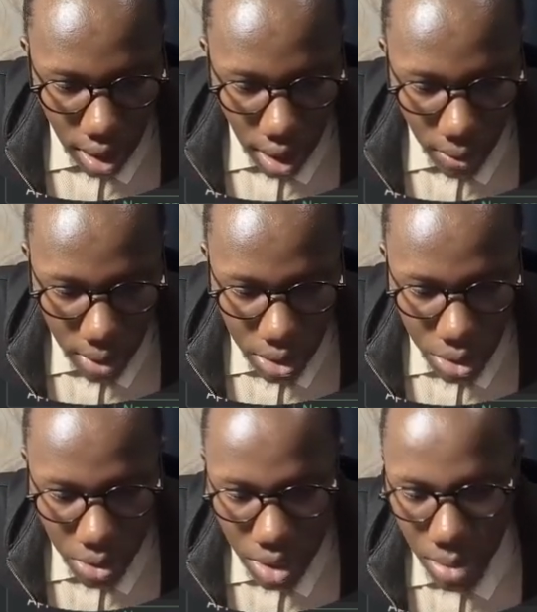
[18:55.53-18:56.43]
I want
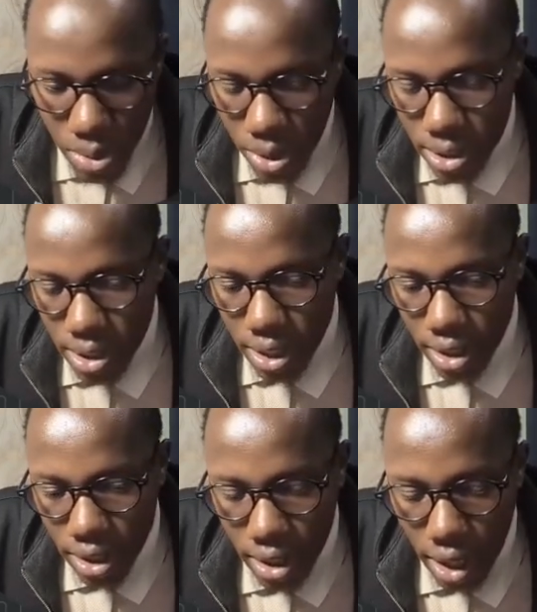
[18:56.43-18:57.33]
to use WSL
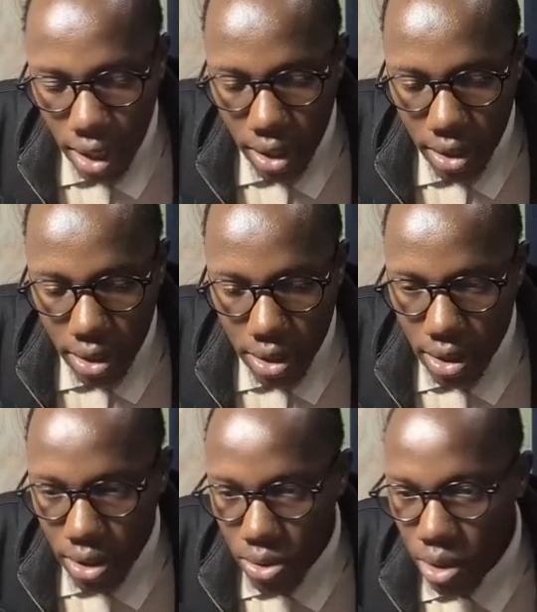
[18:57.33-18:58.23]
here.
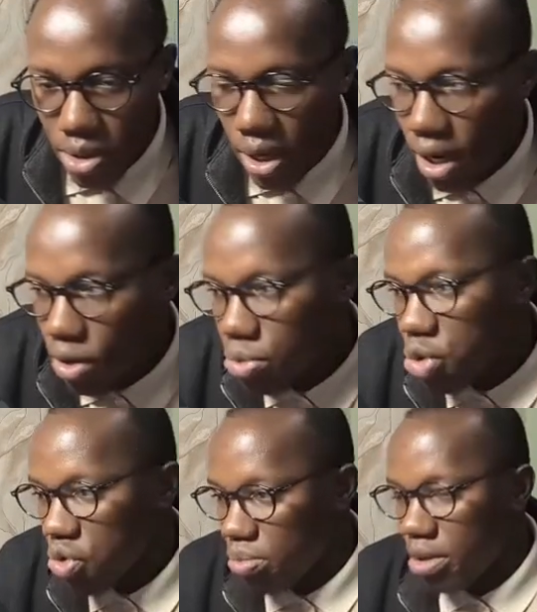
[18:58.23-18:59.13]
So this allows me
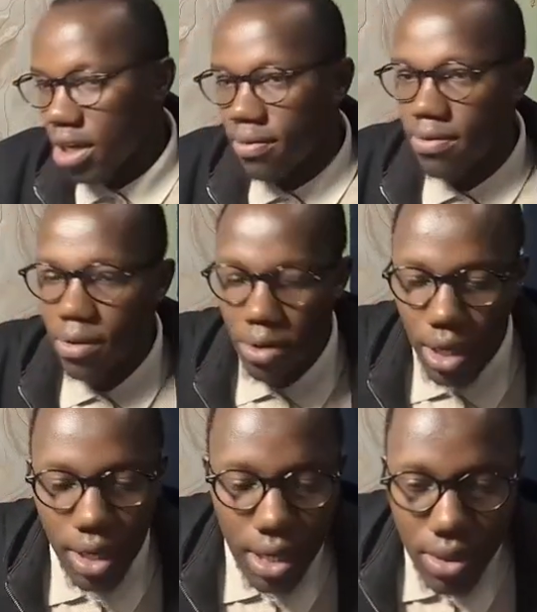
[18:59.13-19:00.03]
to build for
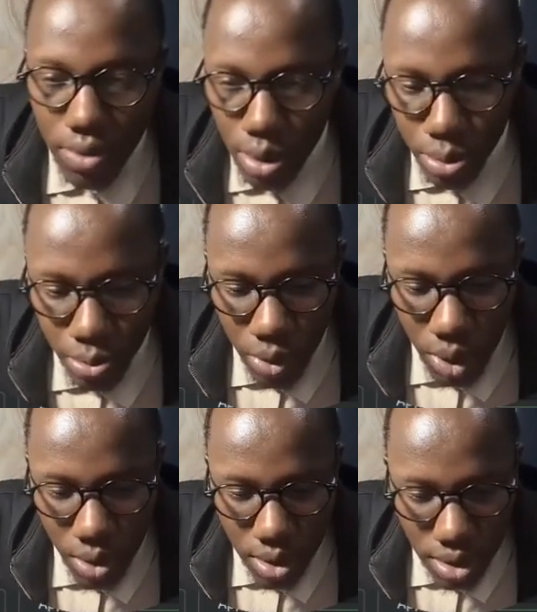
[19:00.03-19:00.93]
Linux from
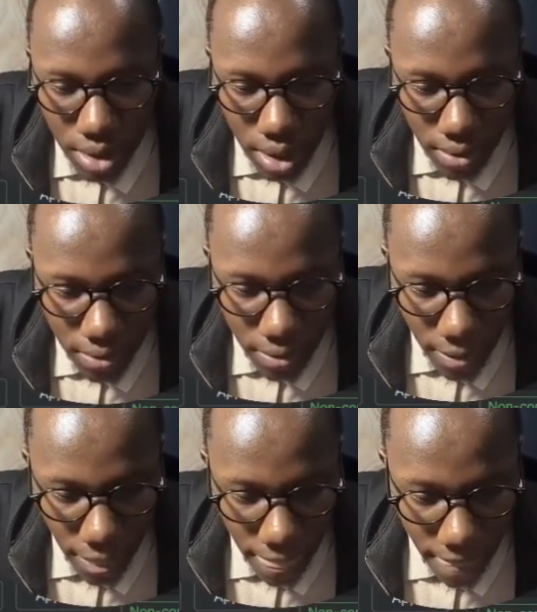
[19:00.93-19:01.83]
Windows itself,
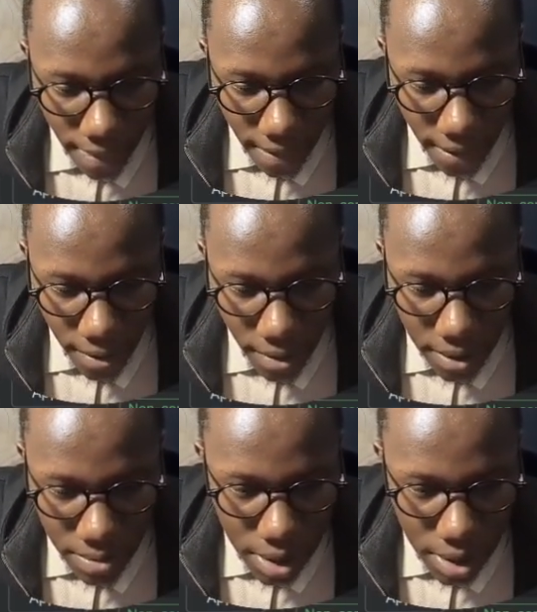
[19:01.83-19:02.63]
Unix